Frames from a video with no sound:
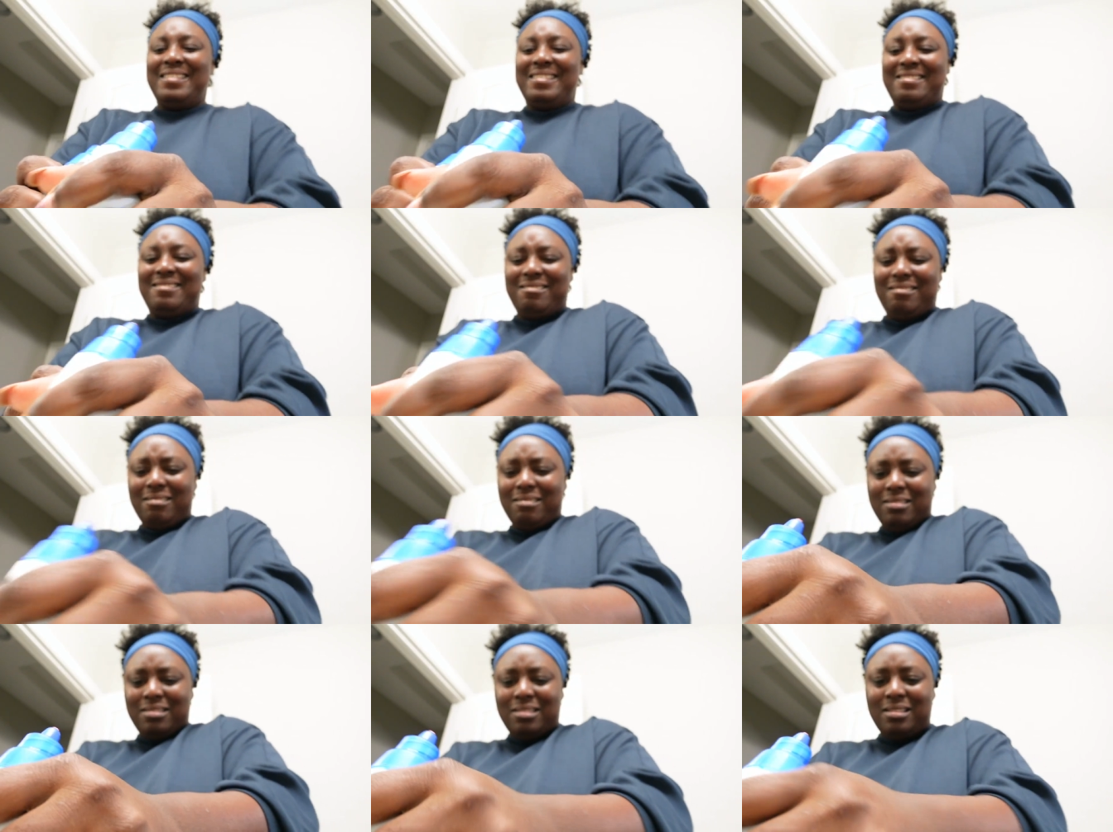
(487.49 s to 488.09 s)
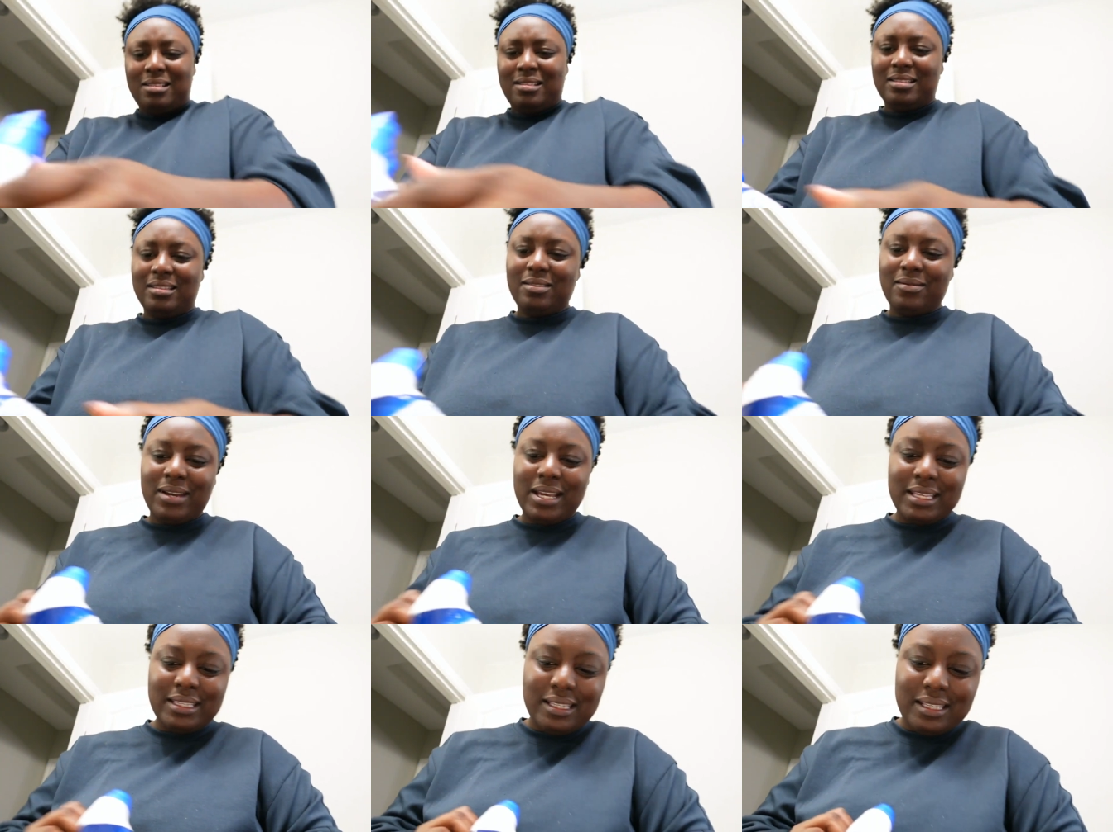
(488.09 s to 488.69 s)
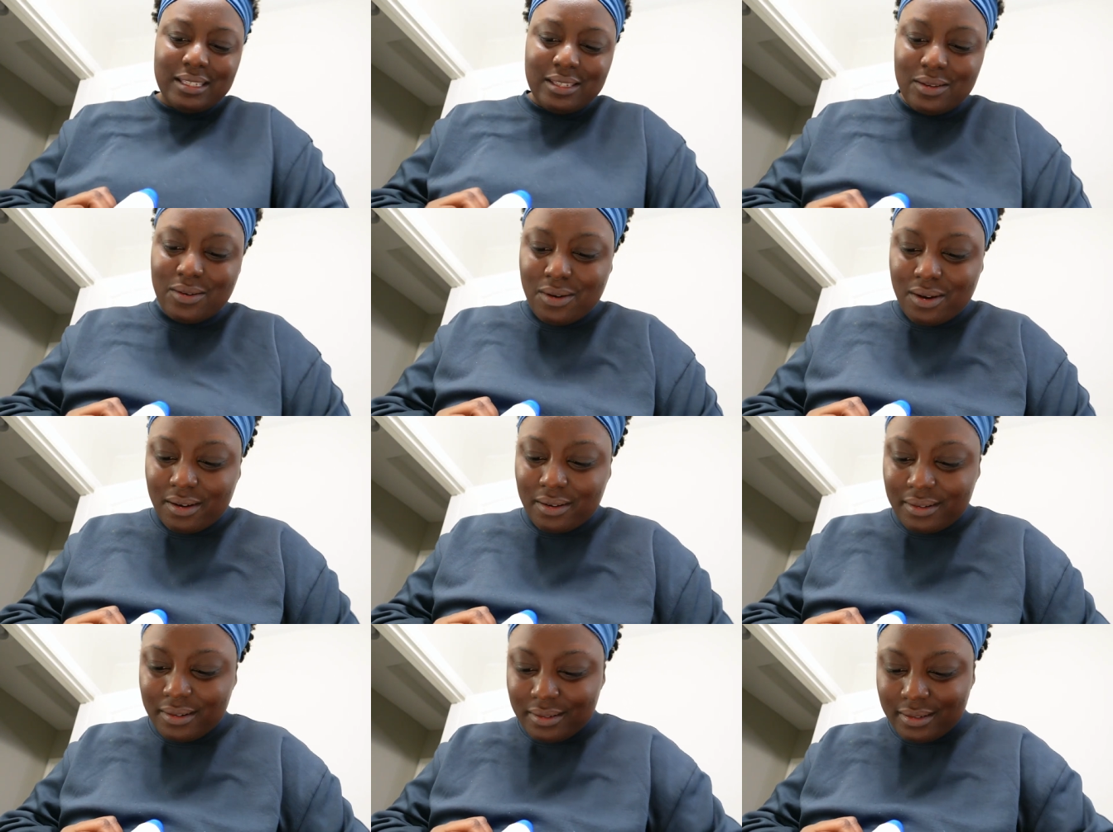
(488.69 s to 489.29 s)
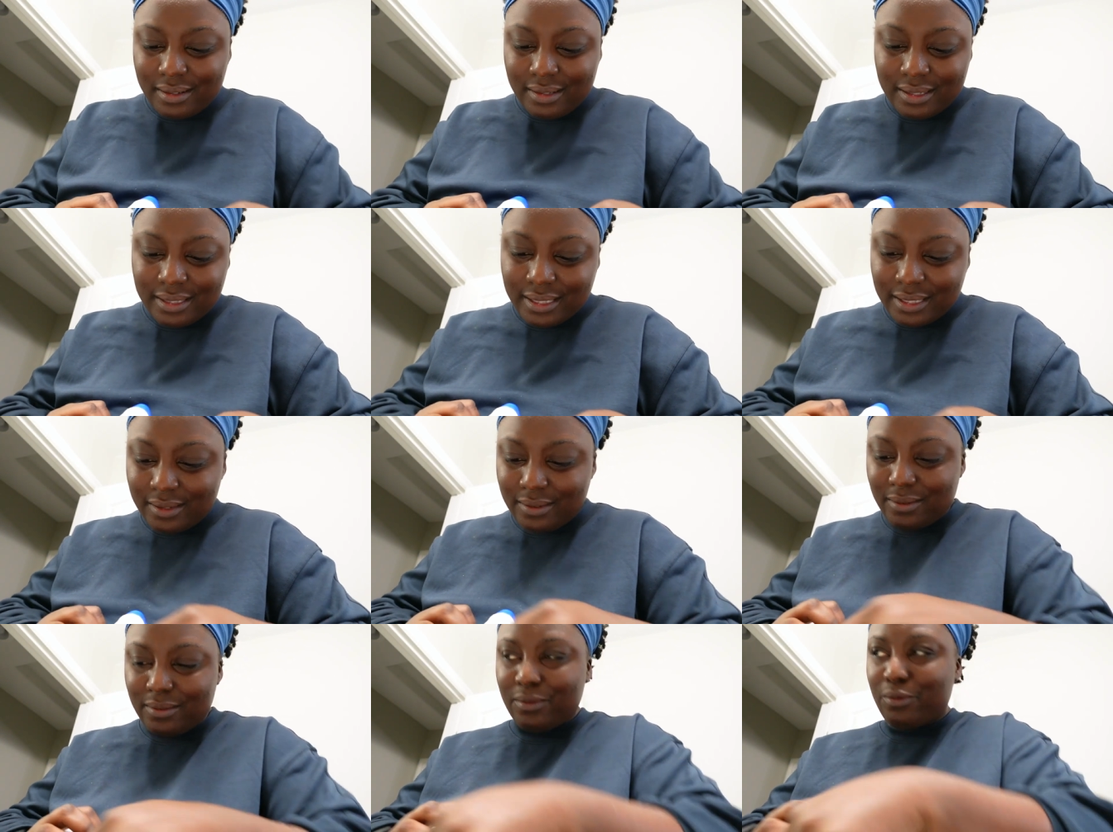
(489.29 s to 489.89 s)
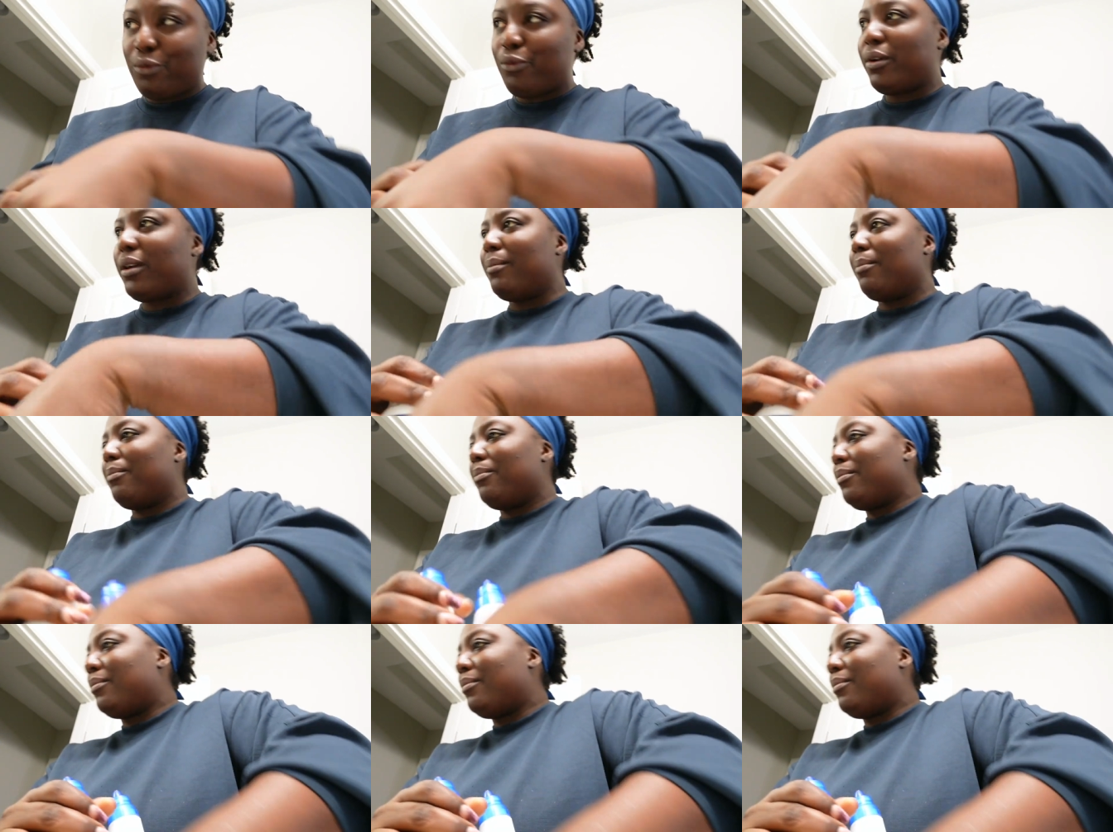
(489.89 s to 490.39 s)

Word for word: Oh, why is this so hard to rip?